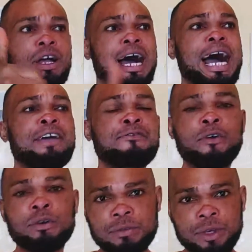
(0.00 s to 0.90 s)

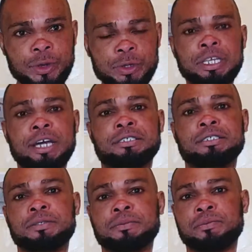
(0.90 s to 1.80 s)
iPhone users.
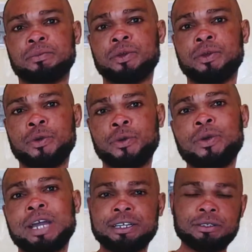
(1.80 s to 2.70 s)
You
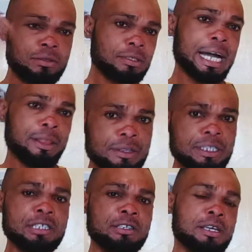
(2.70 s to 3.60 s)
can download
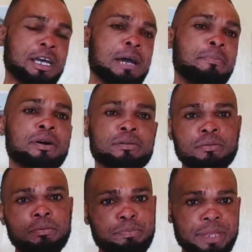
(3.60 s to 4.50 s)
this app on
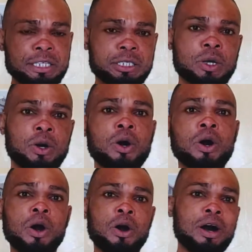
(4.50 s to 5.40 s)
Play Store
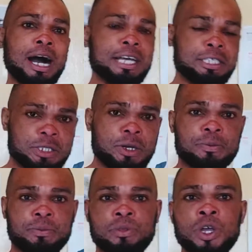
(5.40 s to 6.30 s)
or iStore.
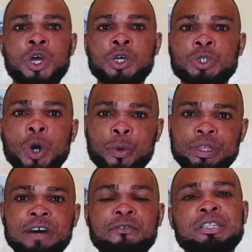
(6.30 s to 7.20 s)
So
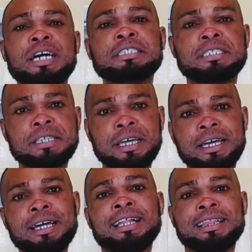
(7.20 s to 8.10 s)
without further delay,
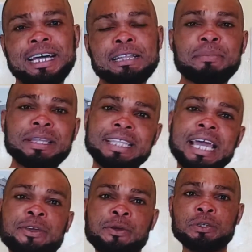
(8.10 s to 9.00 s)
let me
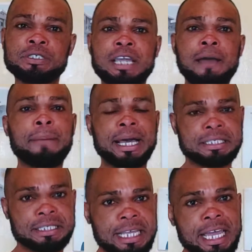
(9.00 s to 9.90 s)
take you step by
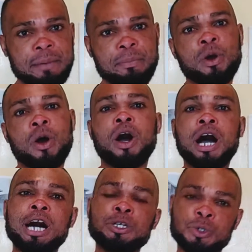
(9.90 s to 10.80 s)
step on
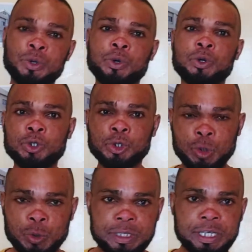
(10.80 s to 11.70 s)
how to
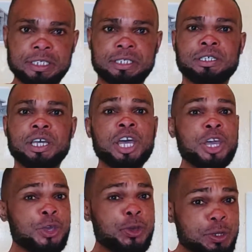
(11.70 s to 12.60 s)
do this
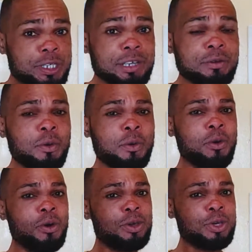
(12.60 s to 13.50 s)
using
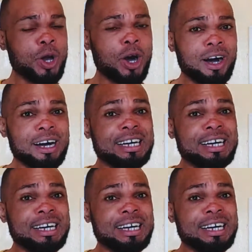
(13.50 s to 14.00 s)
your